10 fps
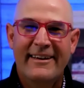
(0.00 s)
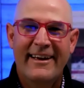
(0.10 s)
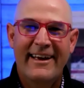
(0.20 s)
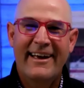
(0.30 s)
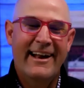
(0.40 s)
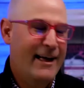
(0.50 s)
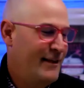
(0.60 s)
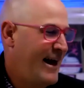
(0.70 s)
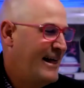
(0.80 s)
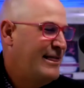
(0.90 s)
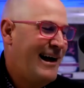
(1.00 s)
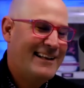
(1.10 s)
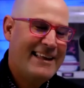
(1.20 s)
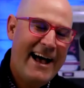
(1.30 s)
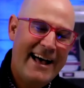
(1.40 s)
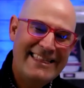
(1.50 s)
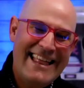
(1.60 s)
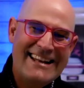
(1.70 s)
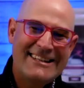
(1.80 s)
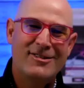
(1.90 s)
And I thought, God,
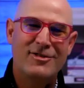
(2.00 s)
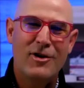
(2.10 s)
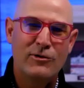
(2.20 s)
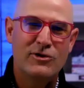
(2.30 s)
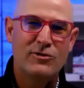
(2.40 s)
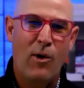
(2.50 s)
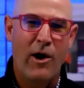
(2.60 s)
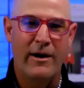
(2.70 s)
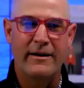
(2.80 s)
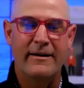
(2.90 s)
that is so smart,